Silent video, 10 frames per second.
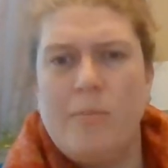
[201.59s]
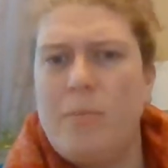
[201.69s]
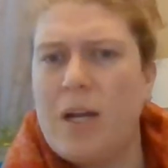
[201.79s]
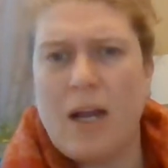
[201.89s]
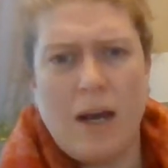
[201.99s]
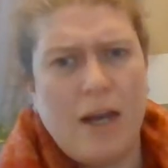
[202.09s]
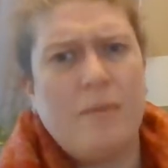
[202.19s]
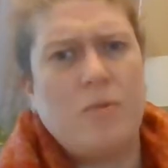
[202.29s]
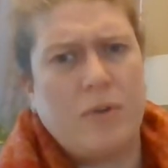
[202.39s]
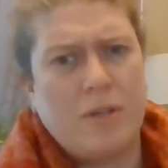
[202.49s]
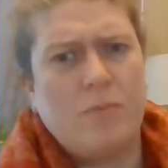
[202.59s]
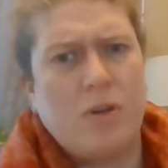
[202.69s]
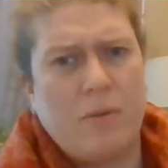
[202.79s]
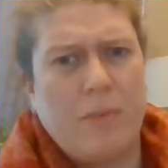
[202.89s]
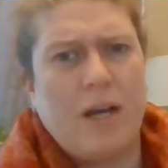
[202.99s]
But I'm going to put
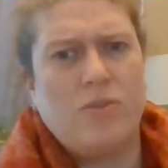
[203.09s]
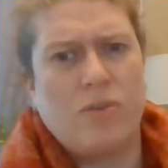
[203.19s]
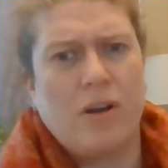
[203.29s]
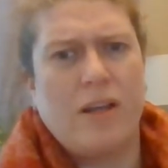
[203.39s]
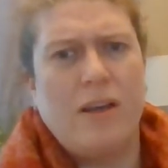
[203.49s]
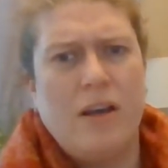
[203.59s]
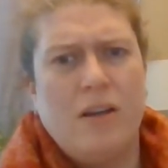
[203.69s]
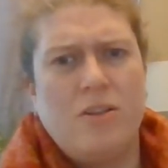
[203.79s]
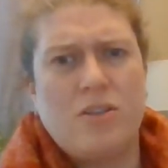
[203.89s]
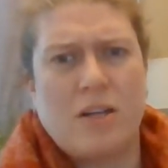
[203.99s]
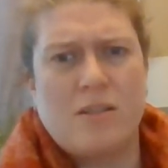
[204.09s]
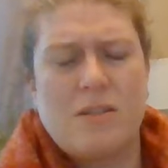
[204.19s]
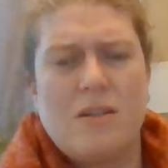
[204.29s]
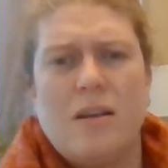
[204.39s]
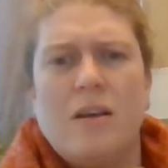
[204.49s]
in my drawing
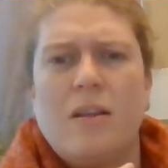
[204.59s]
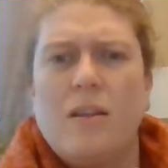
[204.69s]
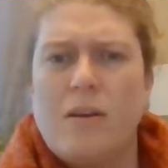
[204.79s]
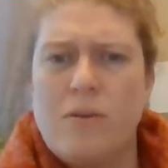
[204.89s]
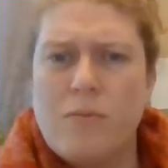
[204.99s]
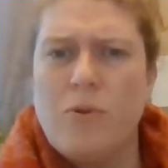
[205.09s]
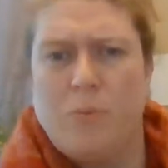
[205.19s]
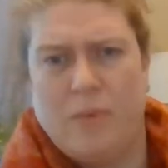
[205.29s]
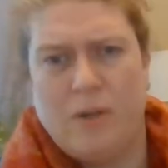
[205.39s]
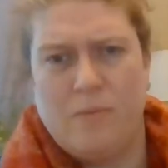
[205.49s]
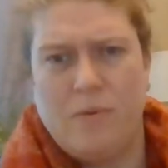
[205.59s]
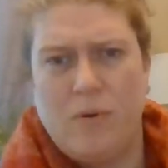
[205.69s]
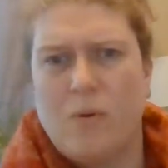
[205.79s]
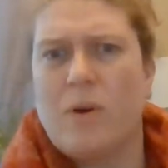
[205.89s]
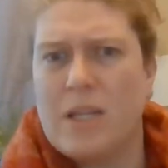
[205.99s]
just the group
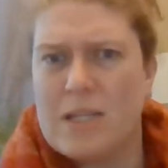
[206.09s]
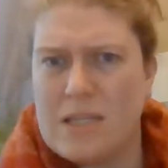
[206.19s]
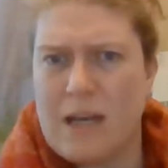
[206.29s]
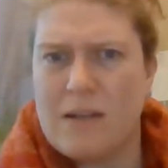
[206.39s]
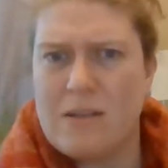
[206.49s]
or the set.